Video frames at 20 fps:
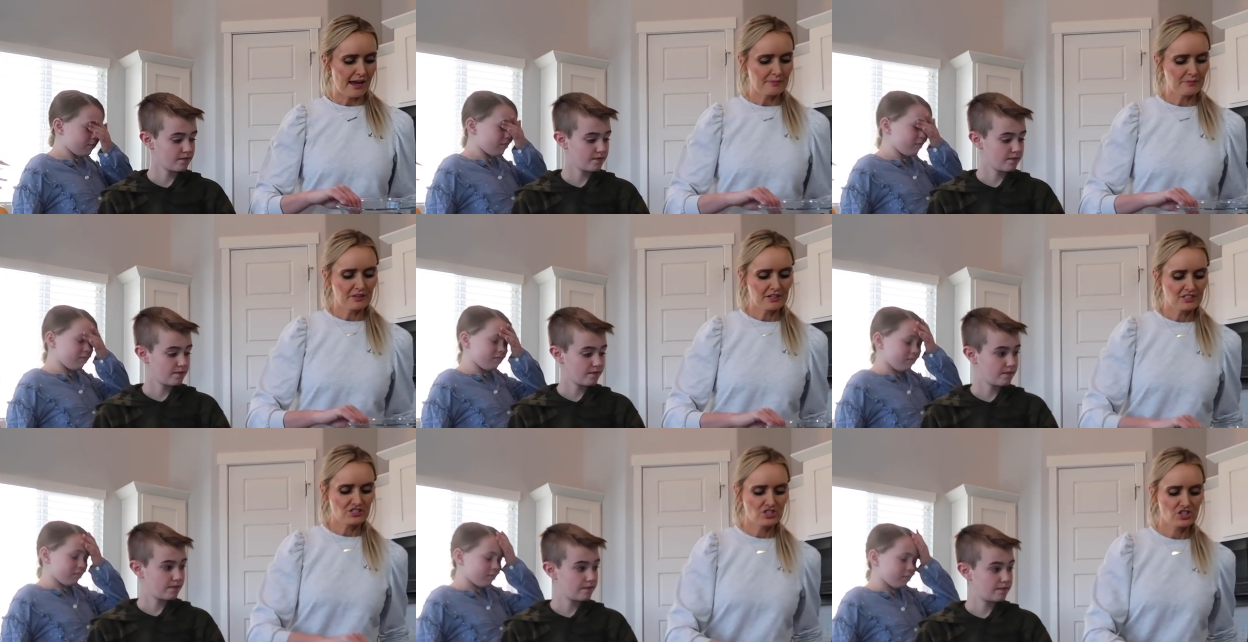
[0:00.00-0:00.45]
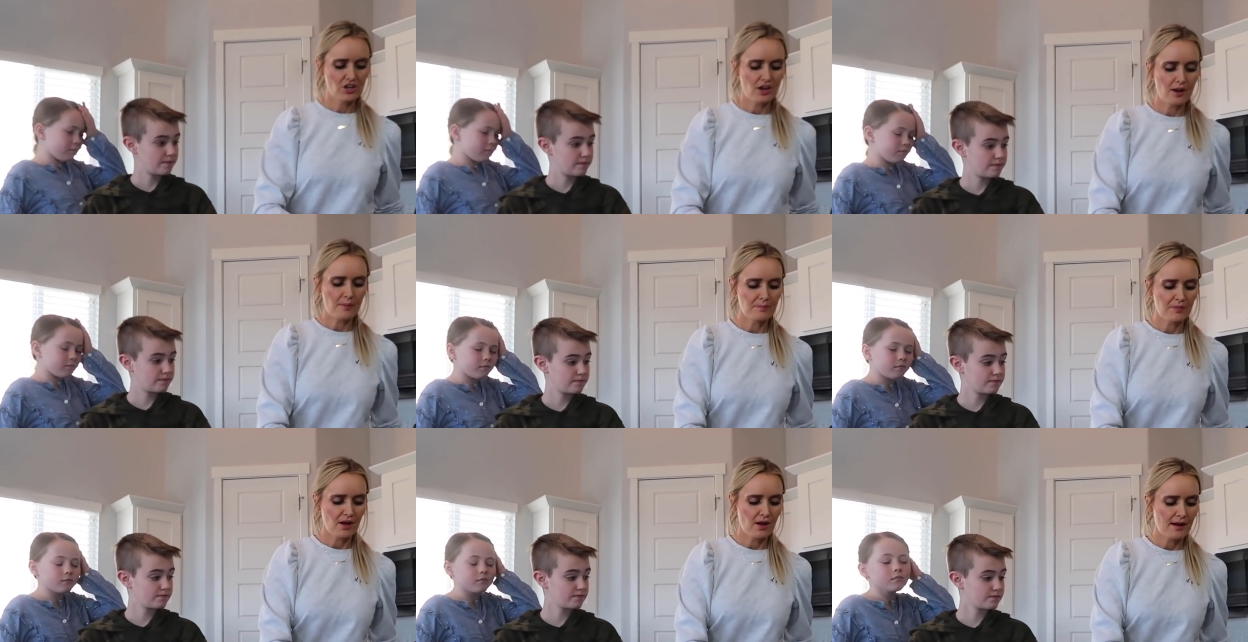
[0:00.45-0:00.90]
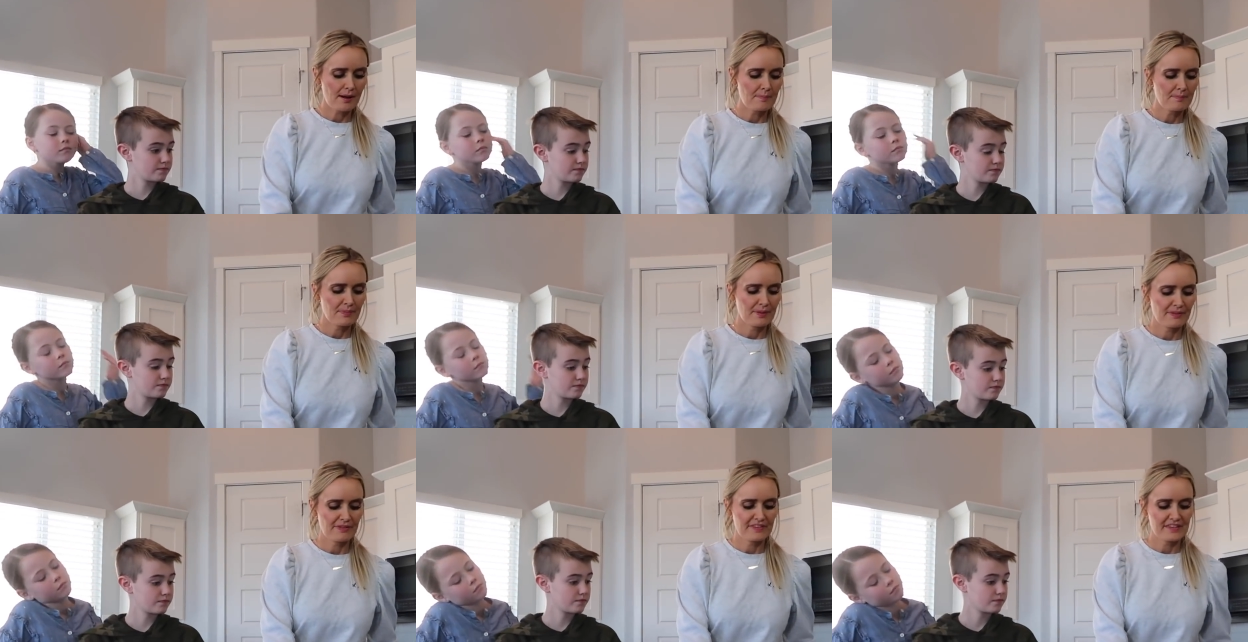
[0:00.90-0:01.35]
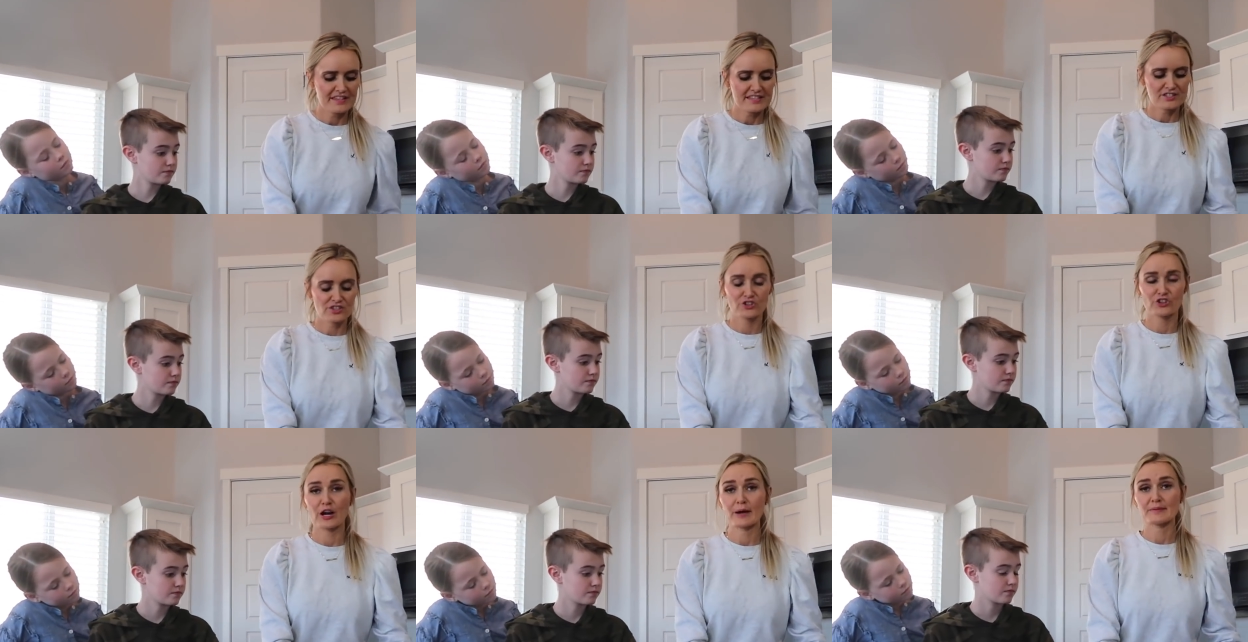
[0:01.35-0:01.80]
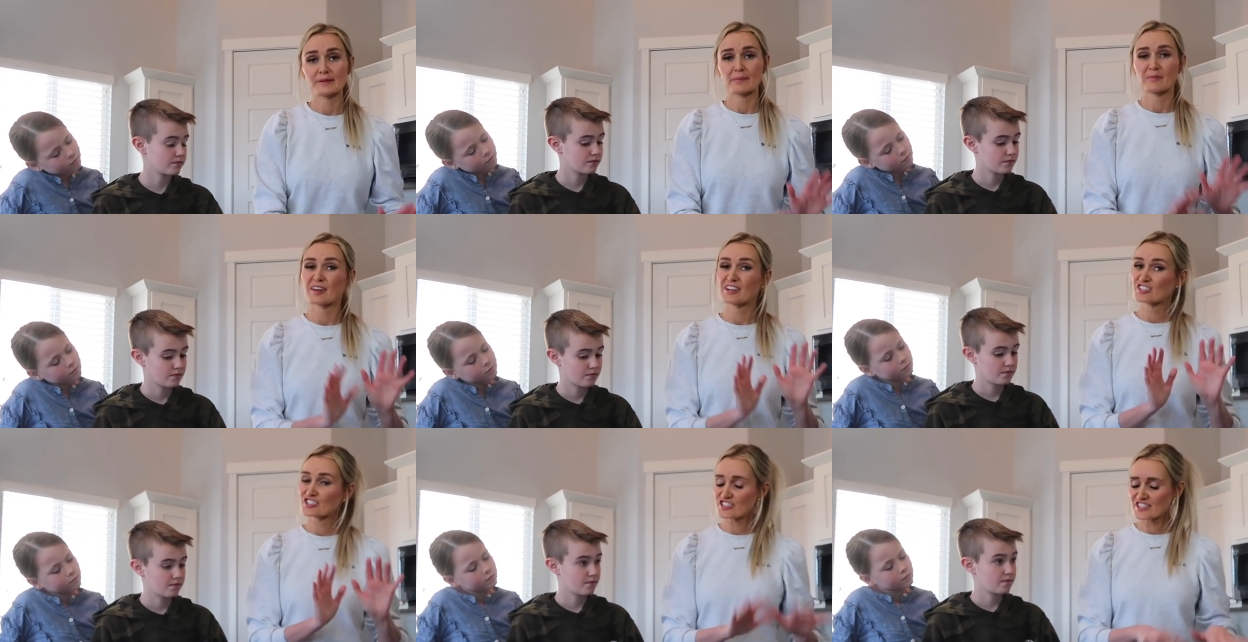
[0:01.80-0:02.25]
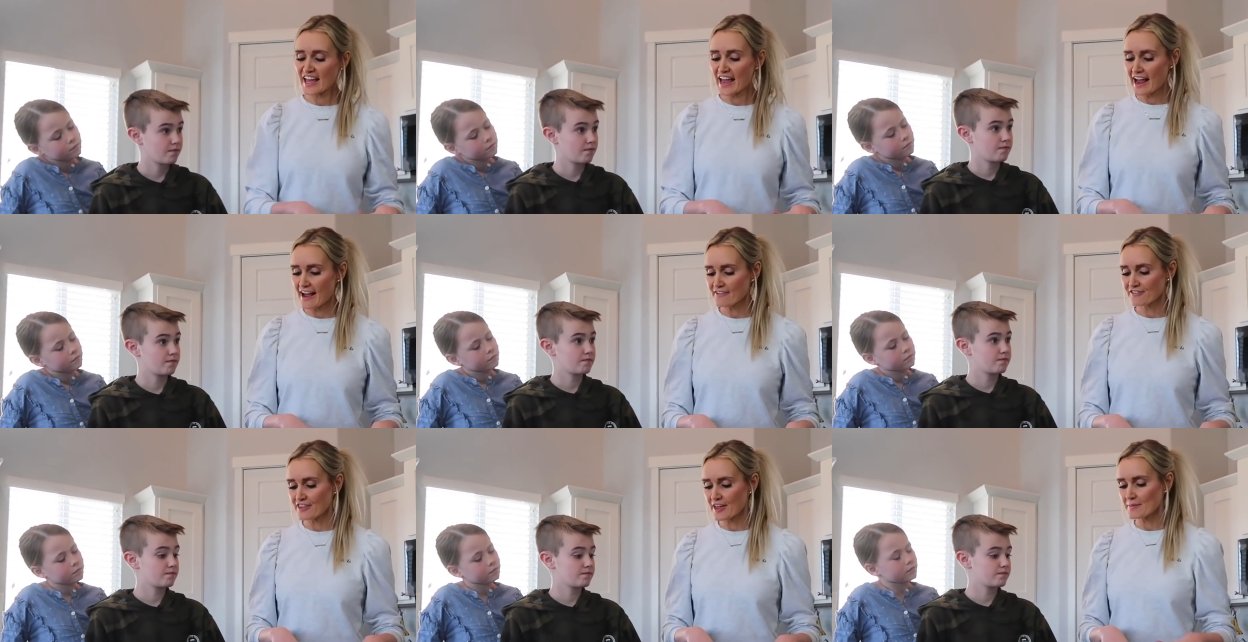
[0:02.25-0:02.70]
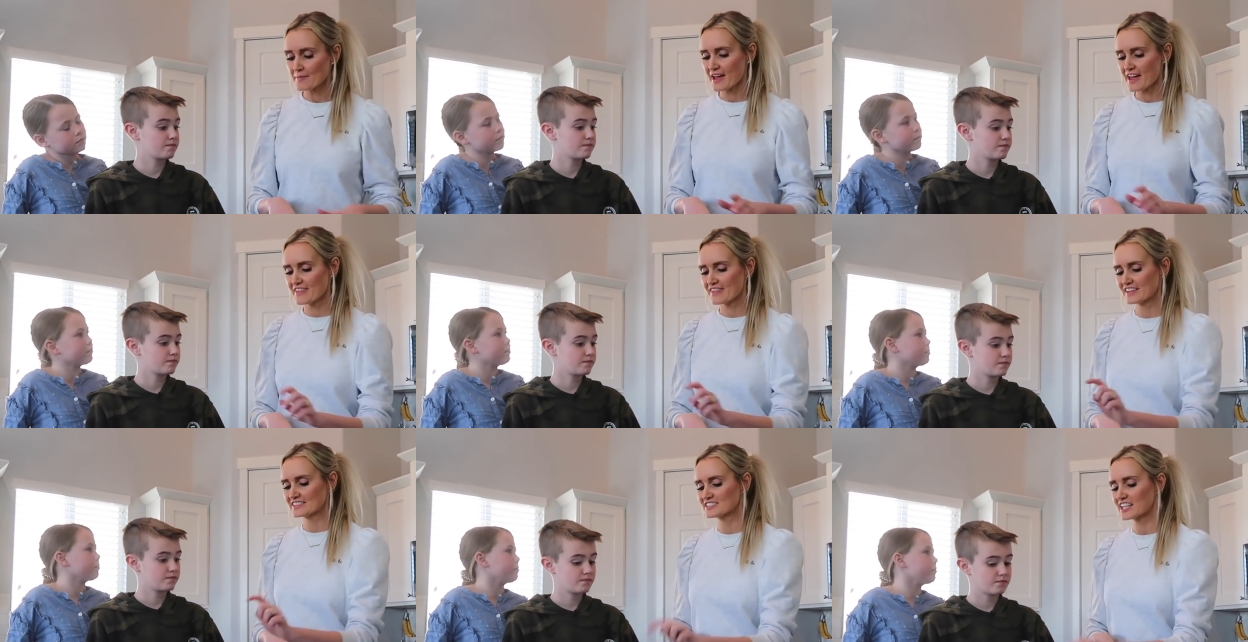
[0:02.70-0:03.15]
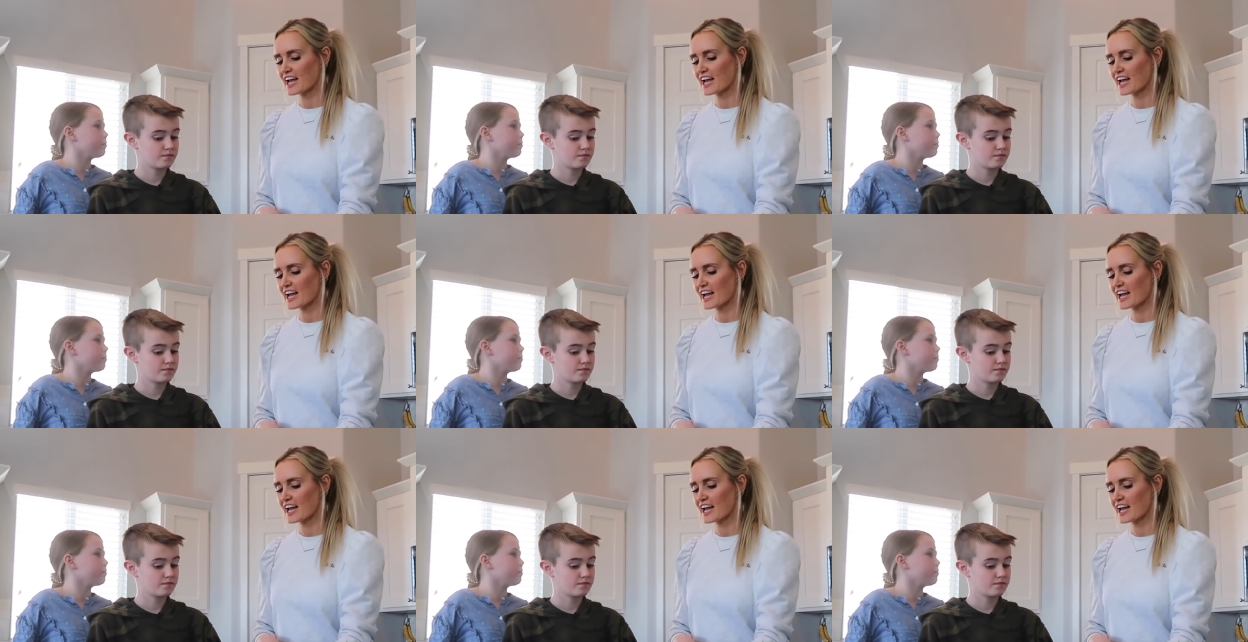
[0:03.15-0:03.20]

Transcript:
Speaker 1: I'm gonna chop up these grapes. I'm gonna just half them, and then